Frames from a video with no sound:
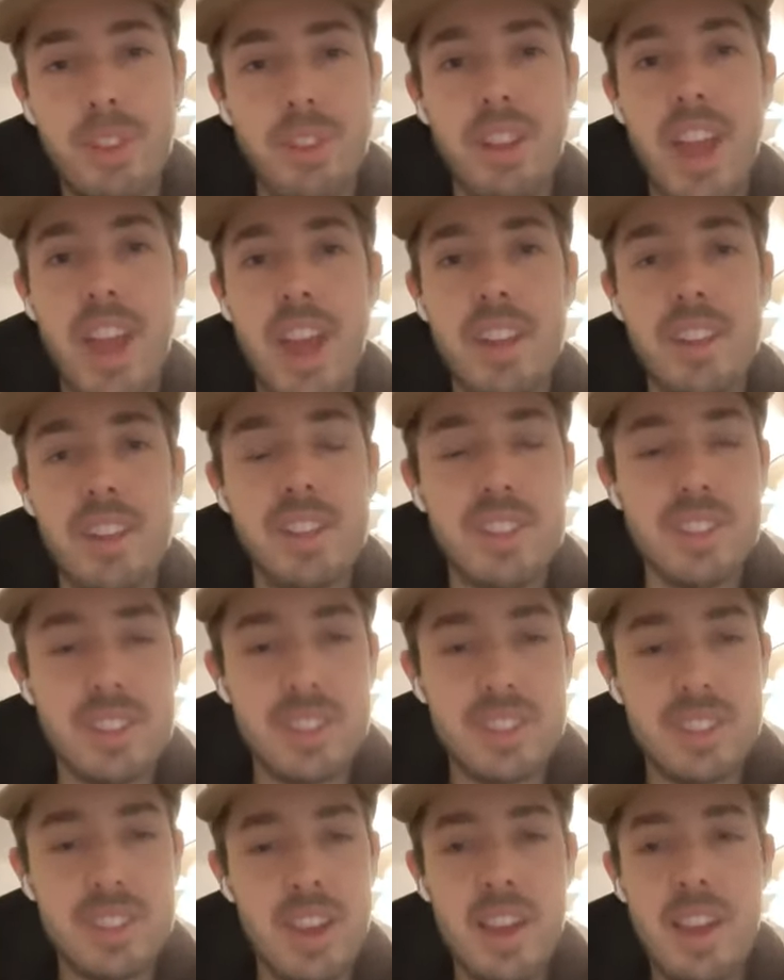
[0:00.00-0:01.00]
the
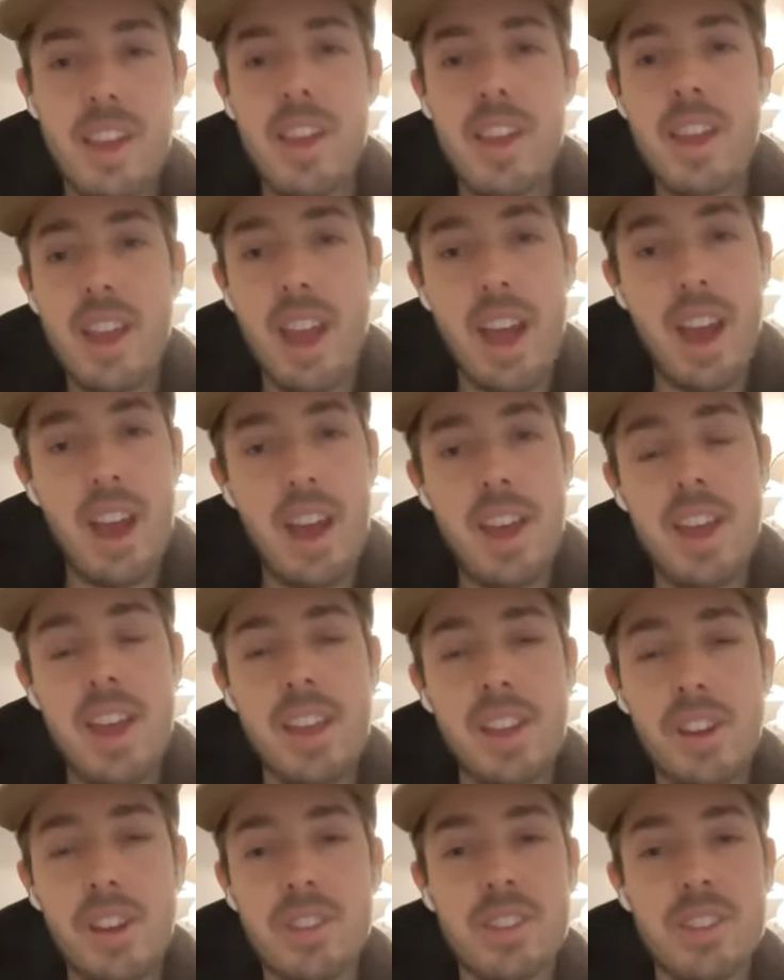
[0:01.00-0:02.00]
Lens uh,
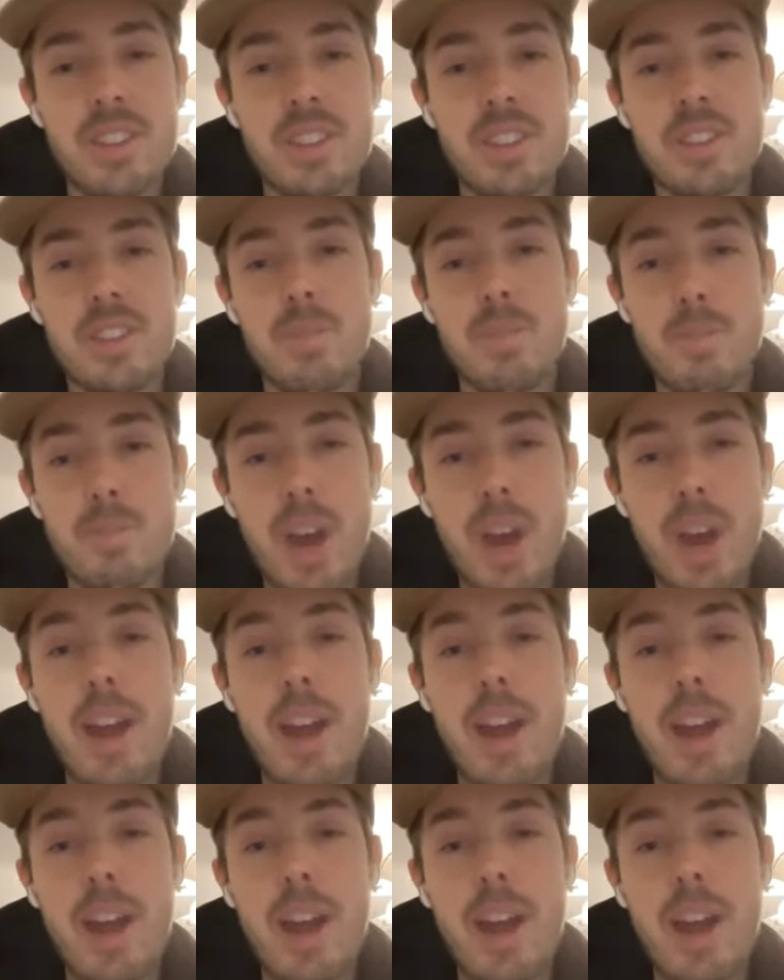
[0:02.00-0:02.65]
ecosystem.